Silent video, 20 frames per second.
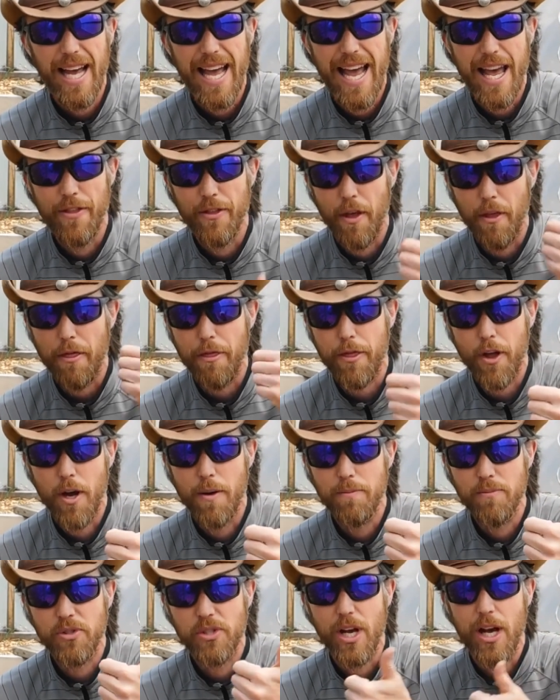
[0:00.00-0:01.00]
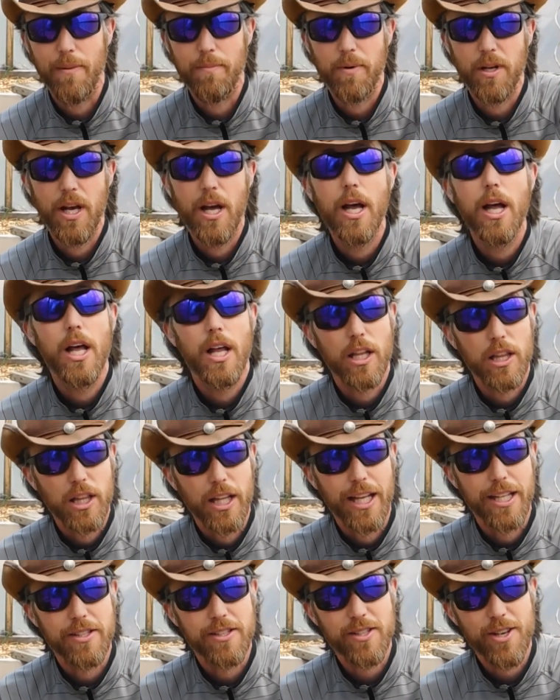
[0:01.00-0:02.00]
and the thumbs up.
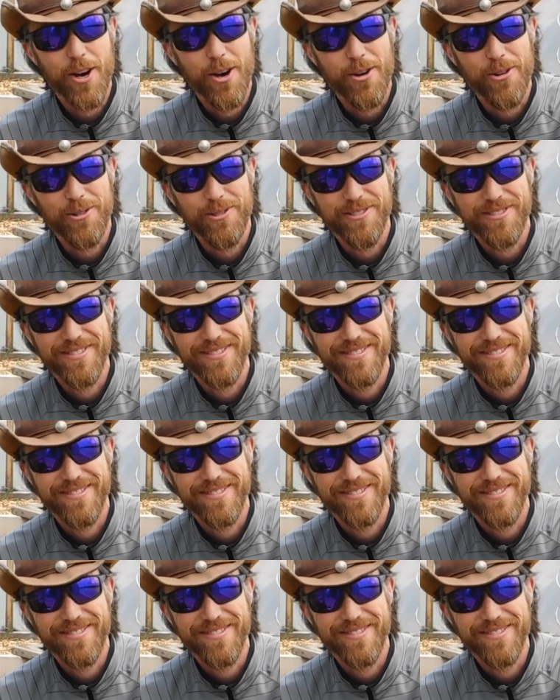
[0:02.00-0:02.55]
Let's go!